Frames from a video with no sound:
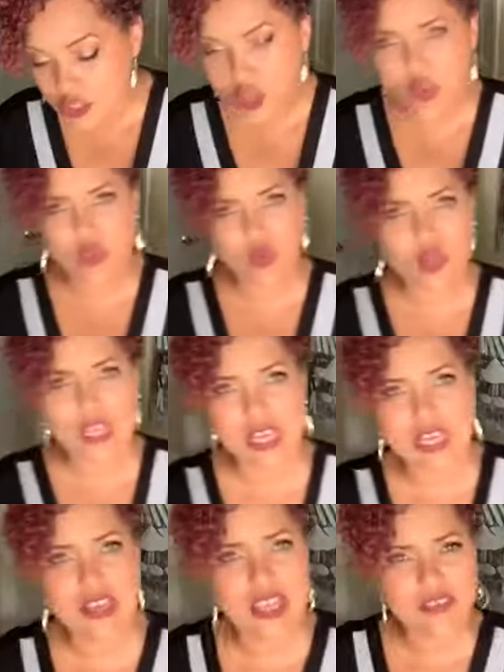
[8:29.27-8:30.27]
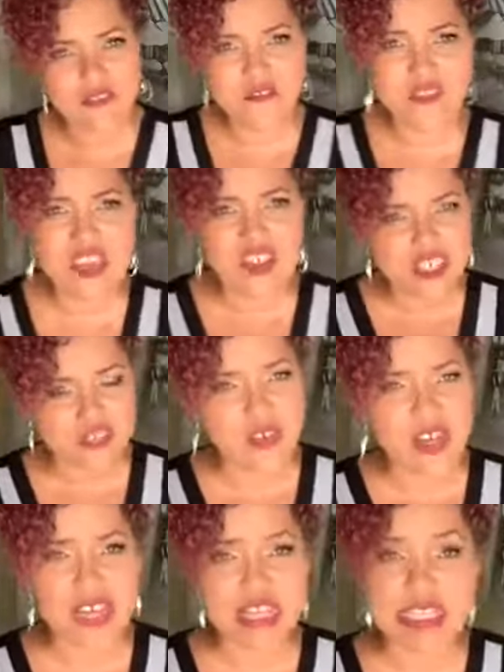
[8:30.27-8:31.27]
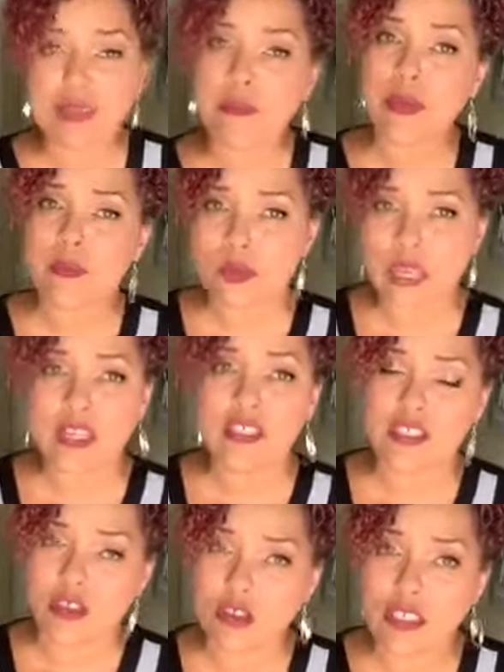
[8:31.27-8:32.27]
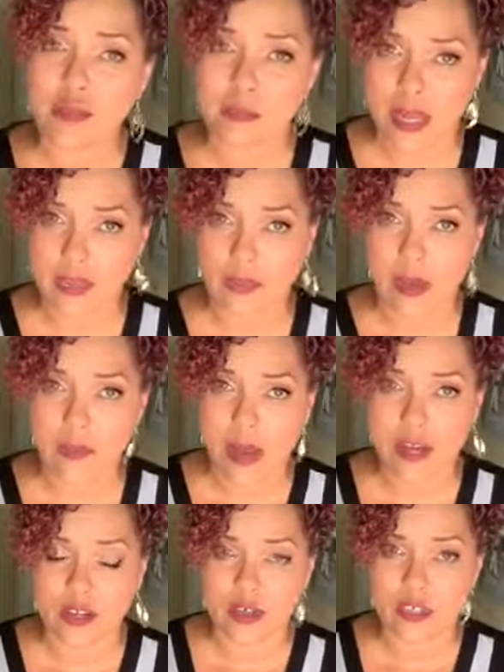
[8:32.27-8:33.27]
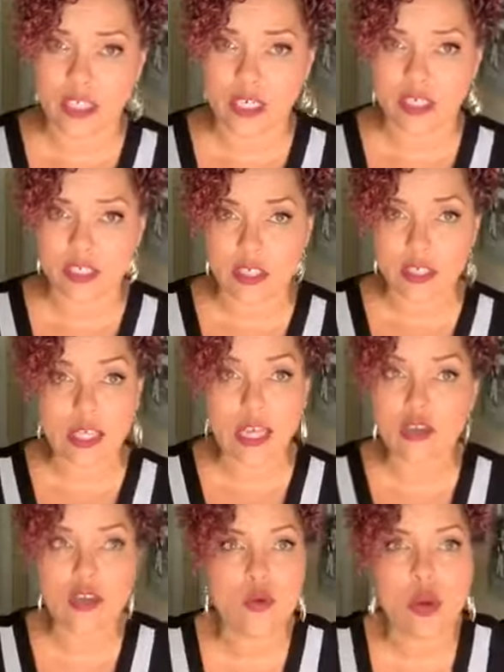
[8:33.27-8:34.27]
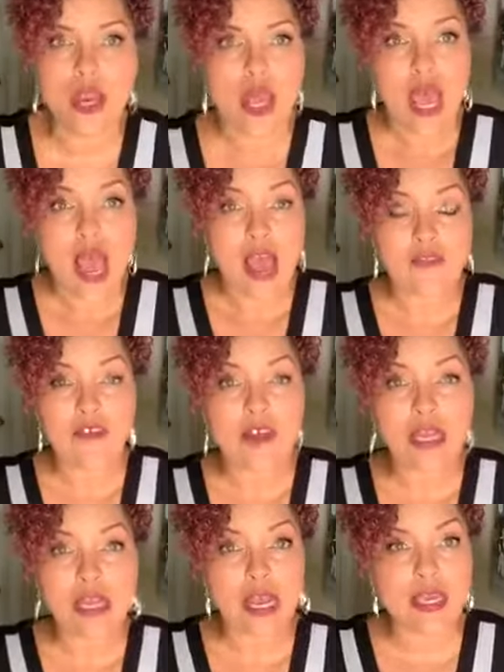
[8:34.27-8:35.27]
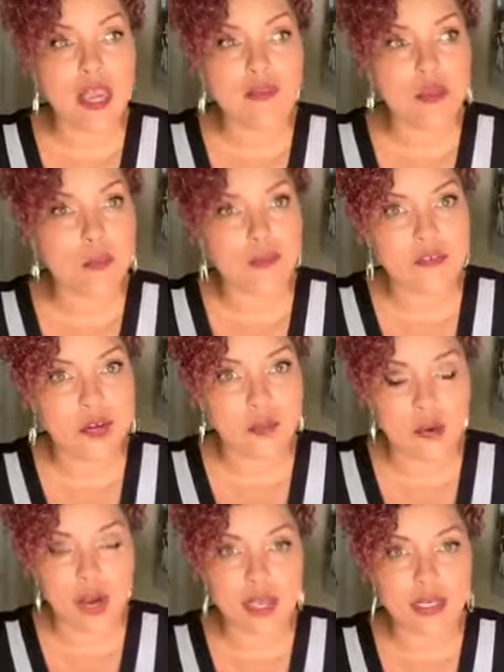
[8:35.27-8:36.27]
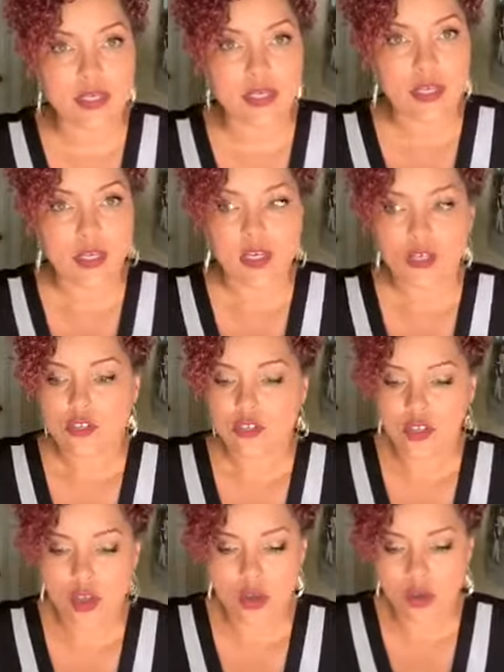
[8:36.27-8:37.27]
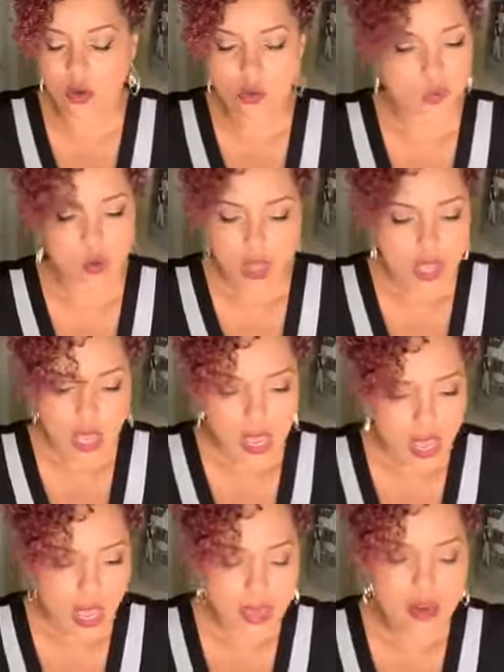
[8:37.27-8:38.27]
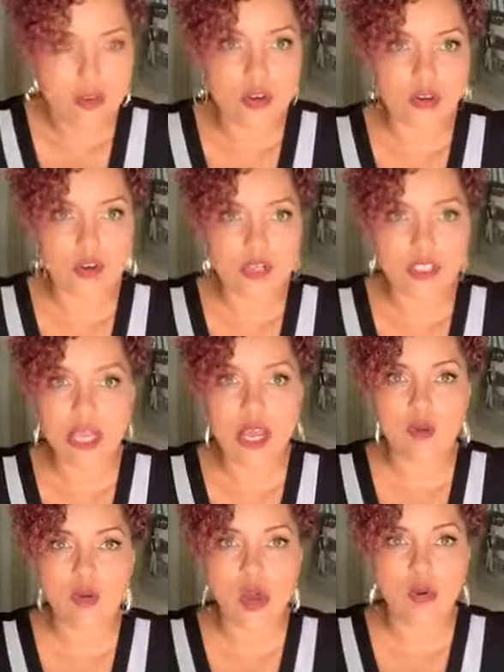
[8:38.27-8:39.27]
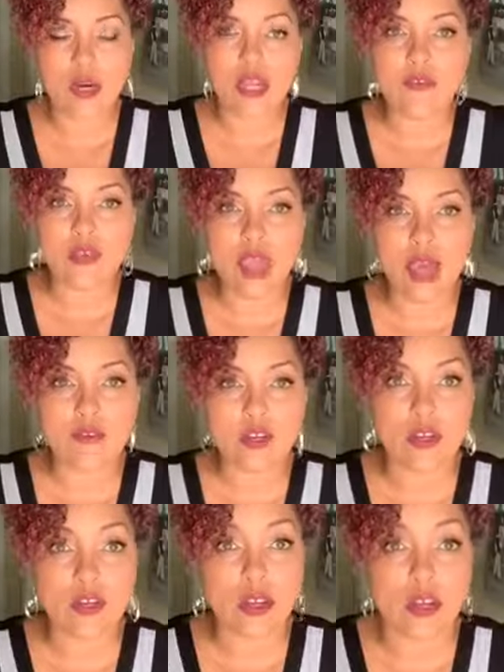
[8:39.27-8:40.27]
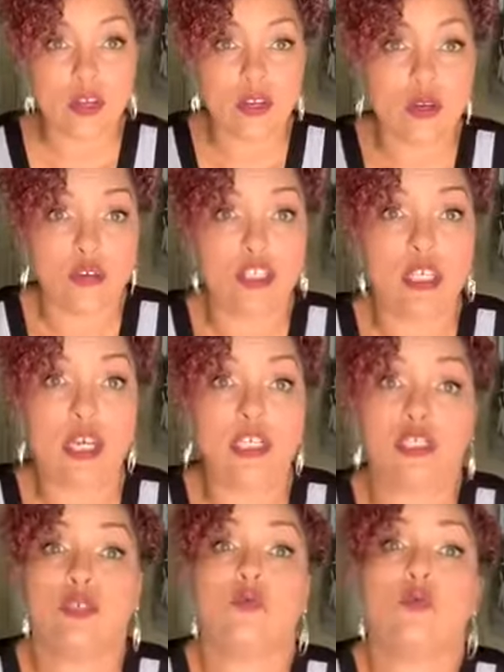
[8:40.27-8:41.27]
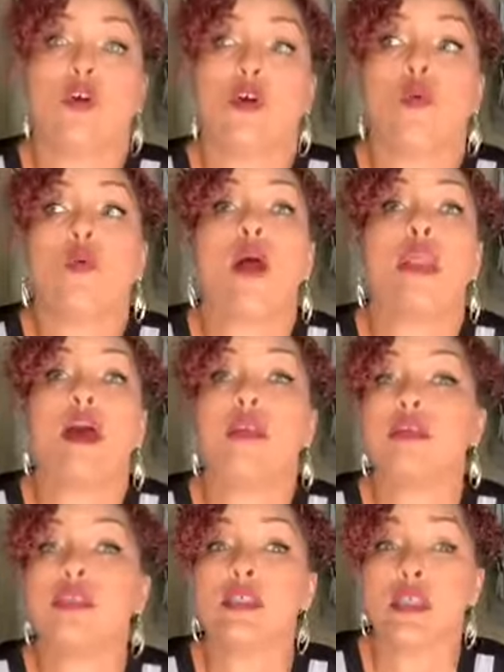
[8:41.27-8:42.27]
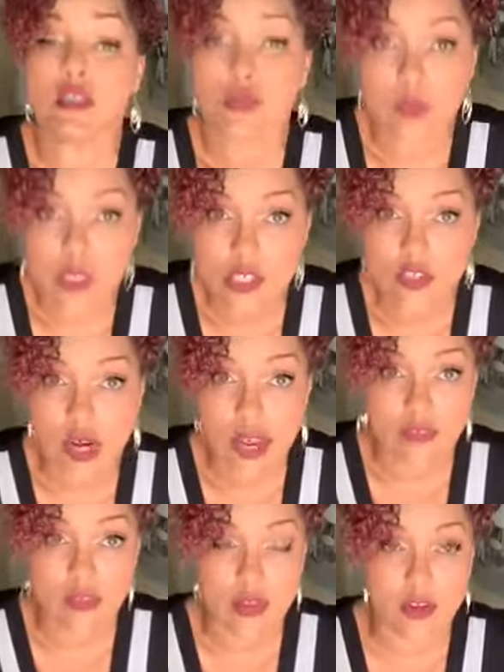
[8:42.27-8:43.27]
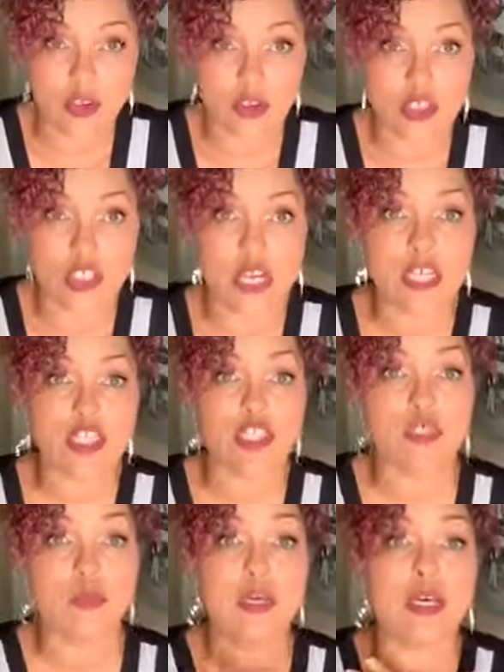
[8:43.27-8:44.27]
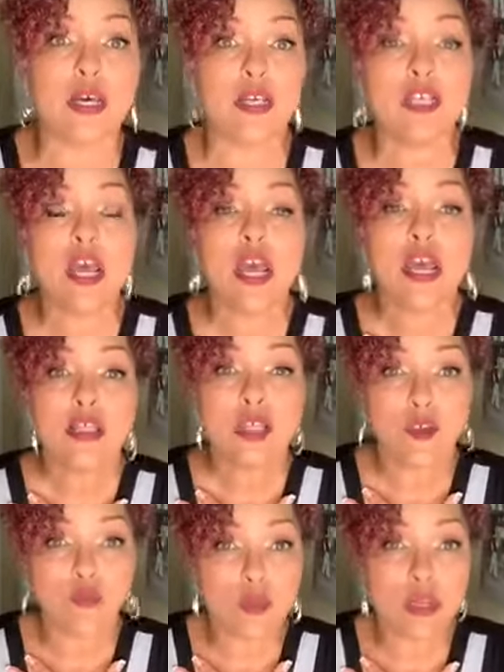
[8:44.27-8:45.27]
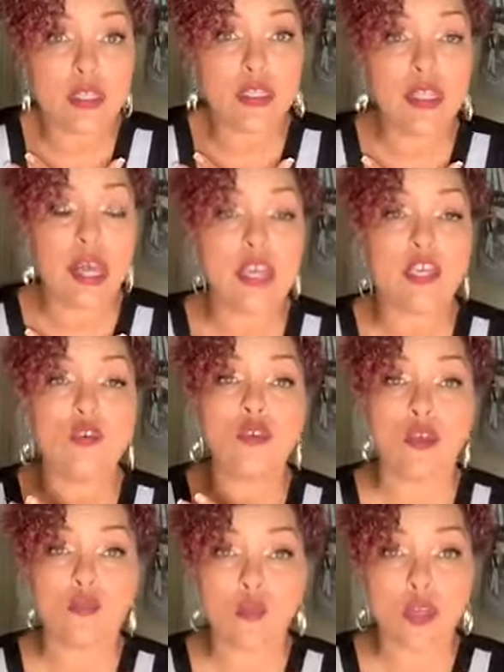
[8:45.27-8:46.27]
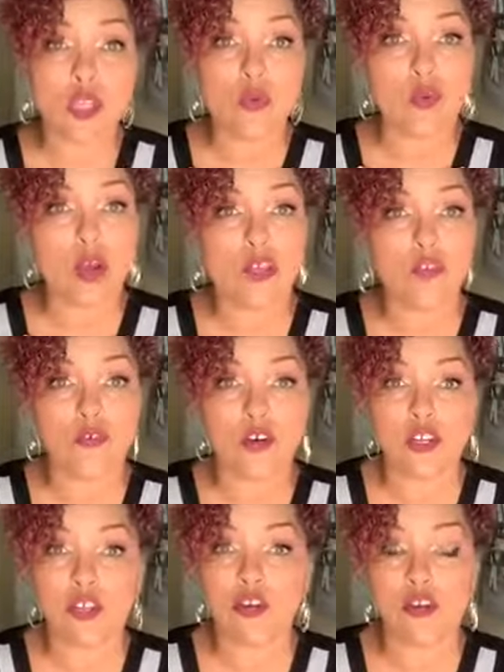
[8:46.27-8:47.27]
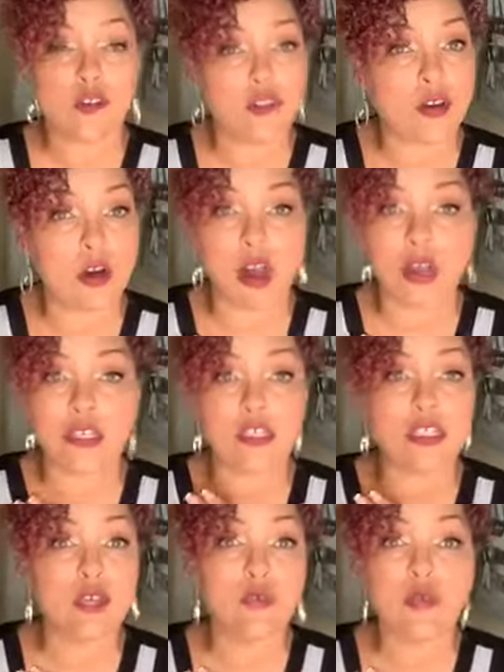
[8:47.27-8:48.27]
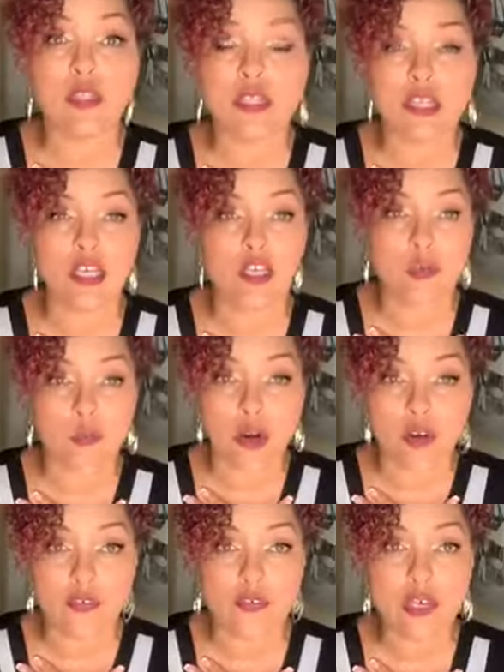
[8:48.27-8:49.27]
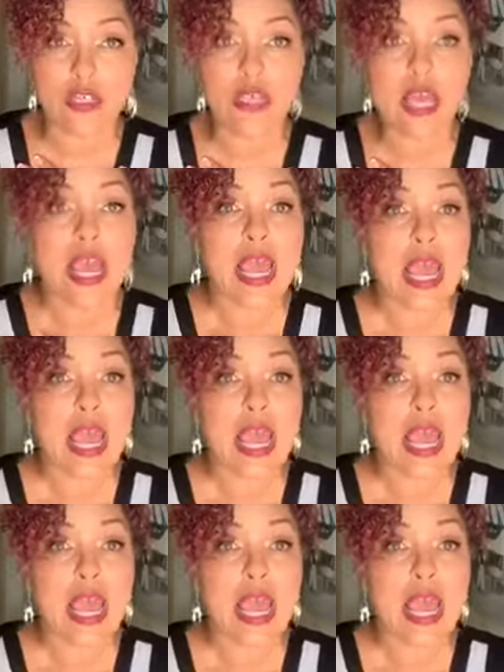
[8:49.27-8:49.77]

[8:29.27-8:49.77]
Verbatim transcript: So it, it feels funny. Some people get insulted, by the way, by negotiation. They'll say, you know what? I feel like I gave them a fair price. So I don't understand why we're even having a, a, negotiation. Well, quite honestly, the reason you're having that negotiation is because they really like you. They really want you for their their audience. They really think you're perfect.